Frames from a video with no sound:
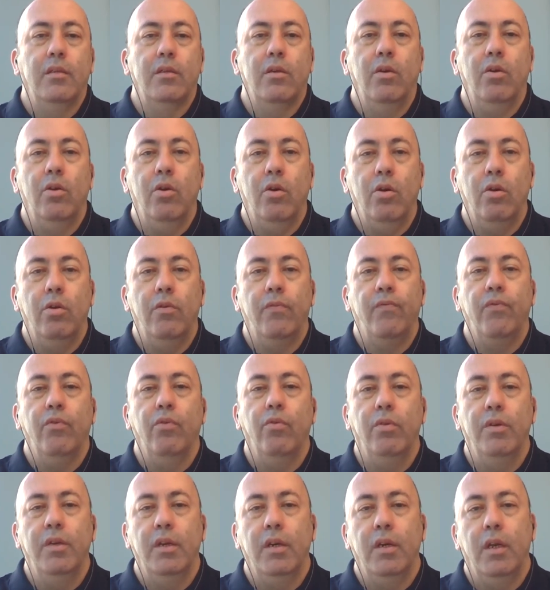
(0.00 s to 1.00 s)
going to
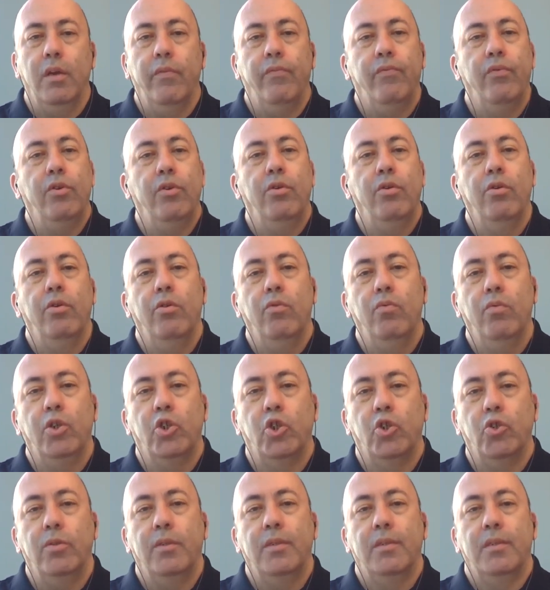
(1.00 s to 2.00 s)
unfold. And every year we
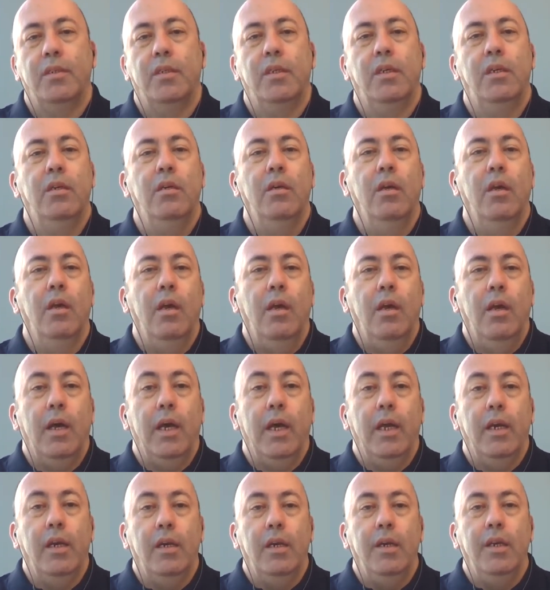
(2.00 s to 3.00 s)
should see
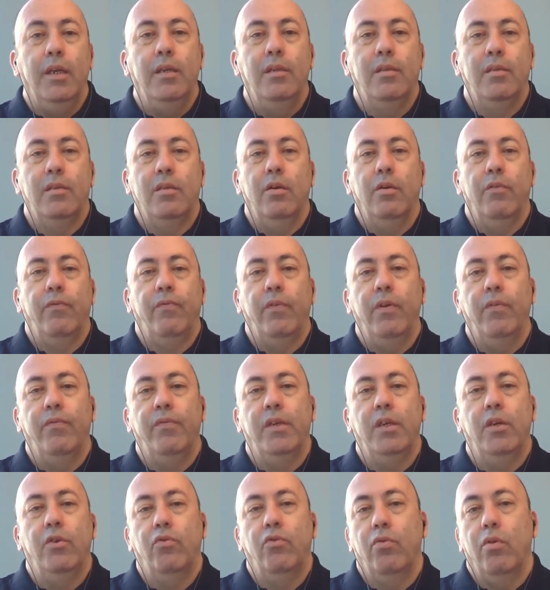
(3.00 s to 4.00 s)
at least a
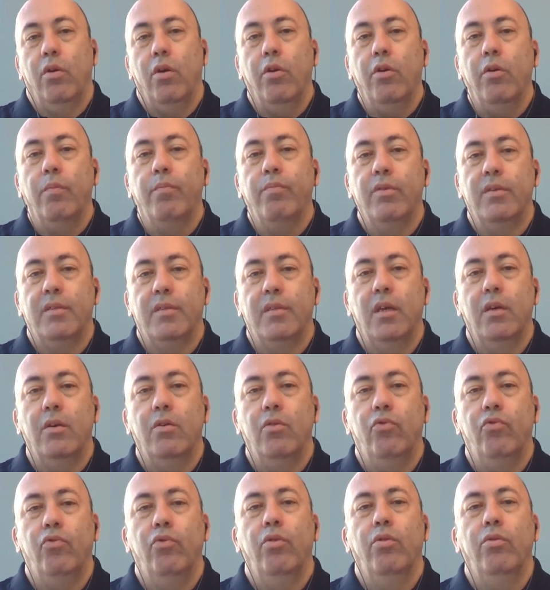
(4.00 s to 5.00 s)
50 to
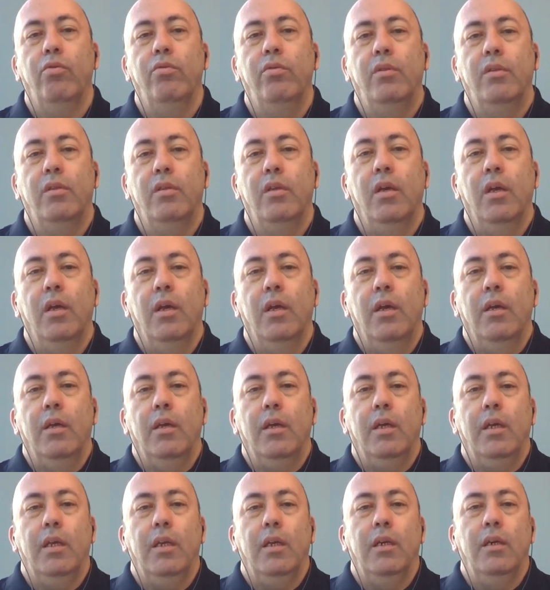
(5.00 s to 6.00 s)
100% growth
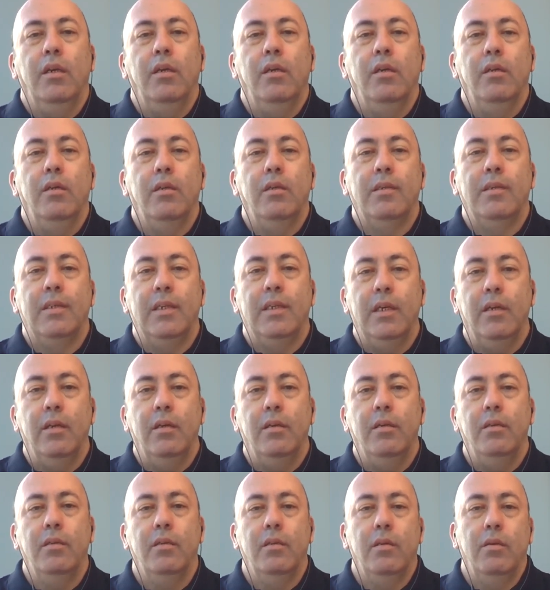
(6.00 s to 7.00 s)
in
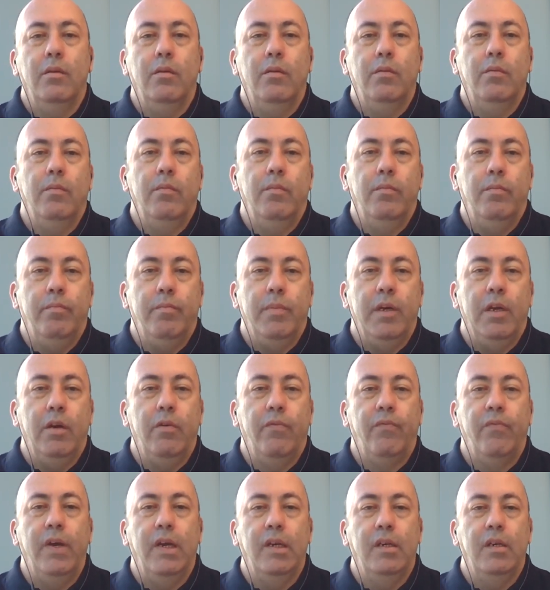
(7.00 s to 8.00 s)
sales by
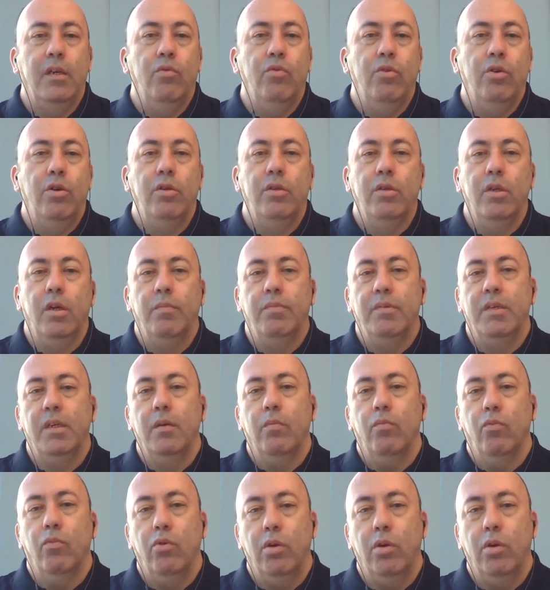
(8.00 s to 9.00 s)
the fact that we're
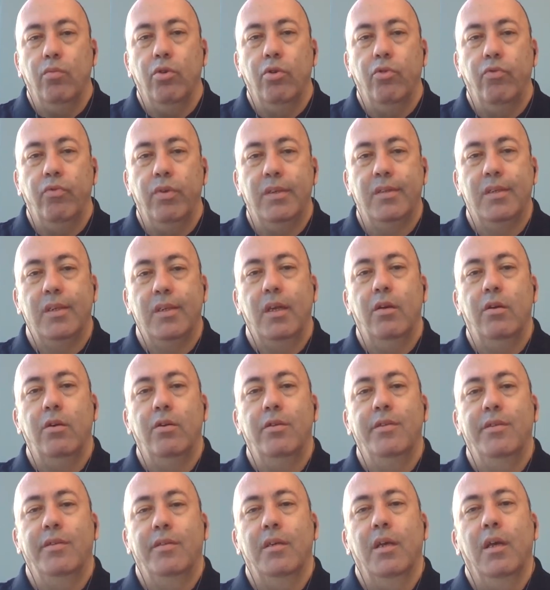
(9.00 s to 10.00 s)
adopting more and more
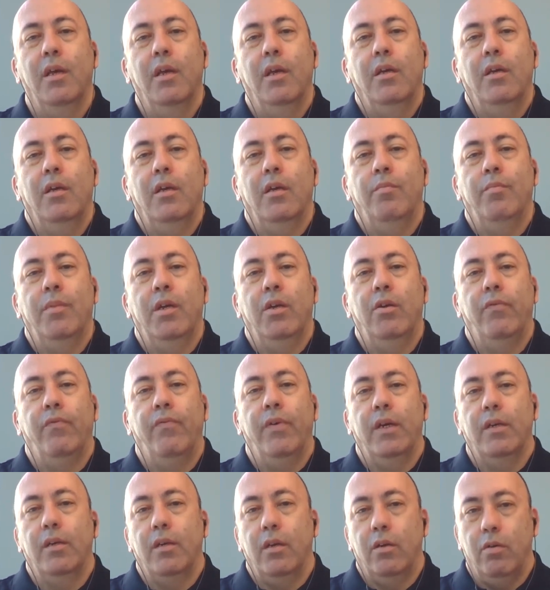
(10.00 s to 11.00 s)
resellers, and by the
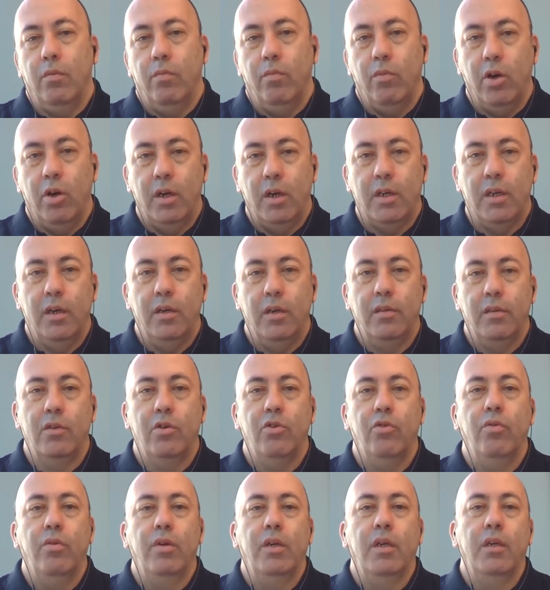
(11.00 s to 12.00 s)
fact that the market is
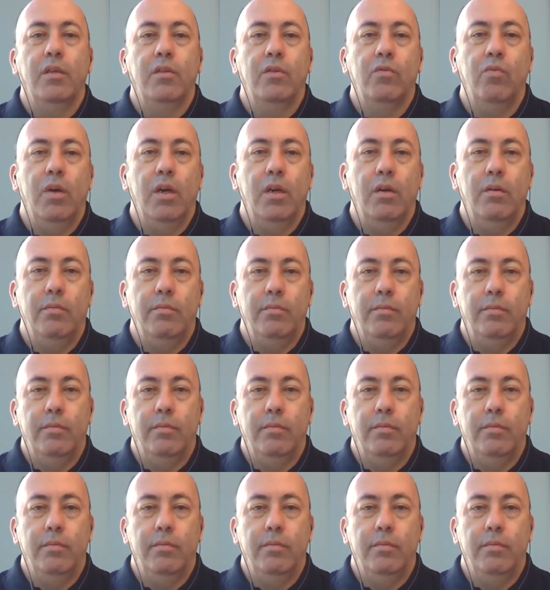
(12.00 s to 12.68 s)
growing as well.